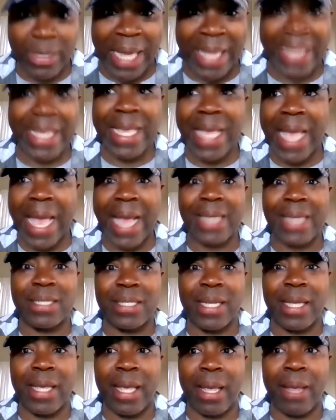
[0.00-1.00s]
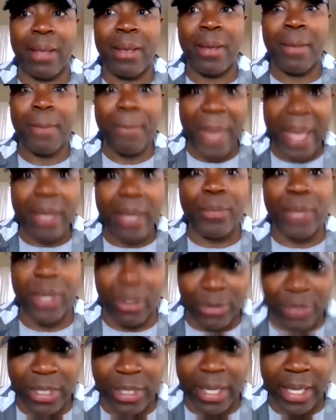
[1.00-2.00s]
Like, he actually make
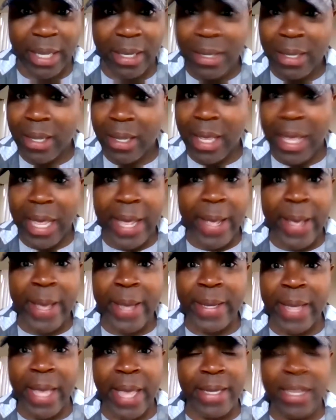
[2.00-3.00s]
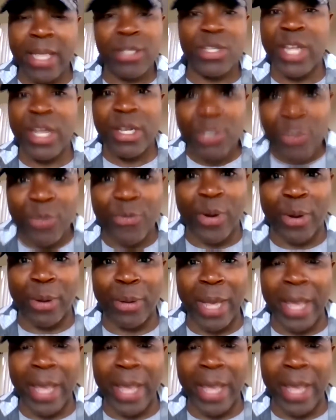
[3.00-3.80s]
music, and he's an introvert.